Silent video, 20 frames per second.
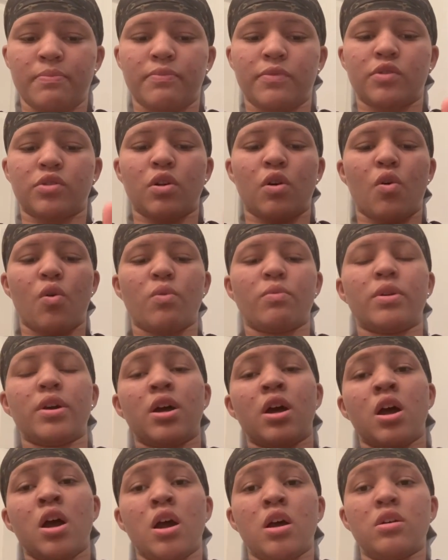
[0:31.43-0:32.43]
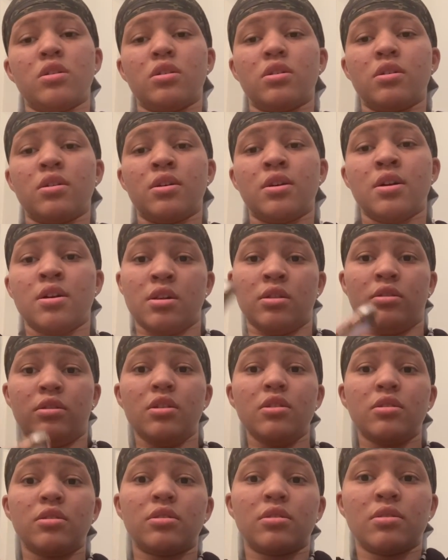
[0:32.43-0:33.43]
So
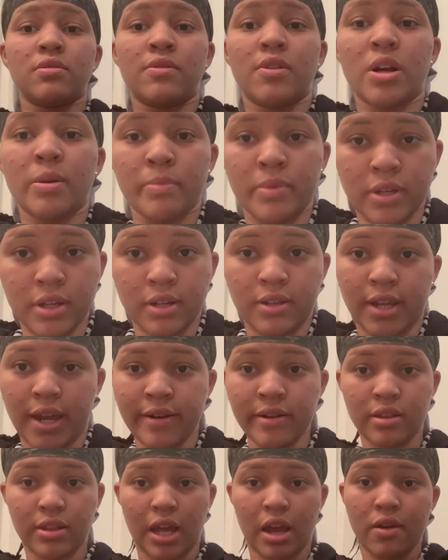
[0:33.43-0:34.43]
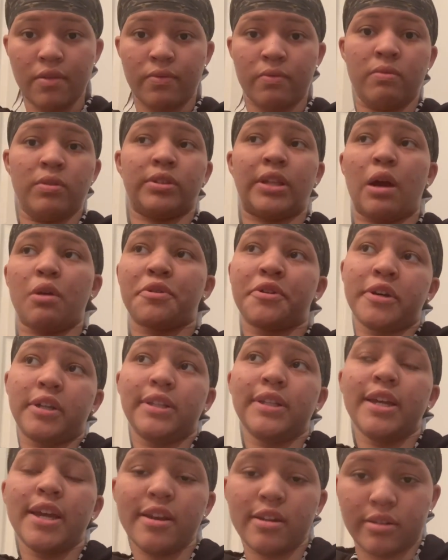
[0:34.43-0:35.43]
this is going to be a day of life without
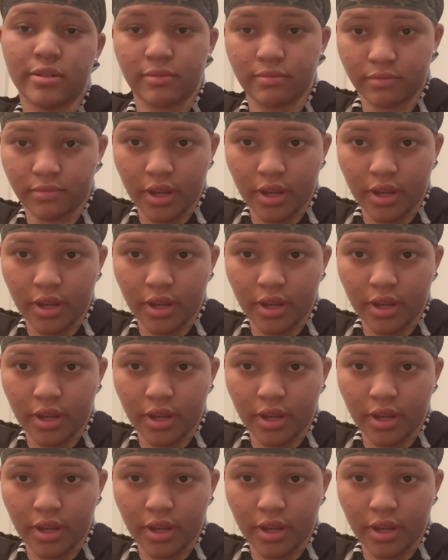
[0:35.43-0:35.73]
curly hair.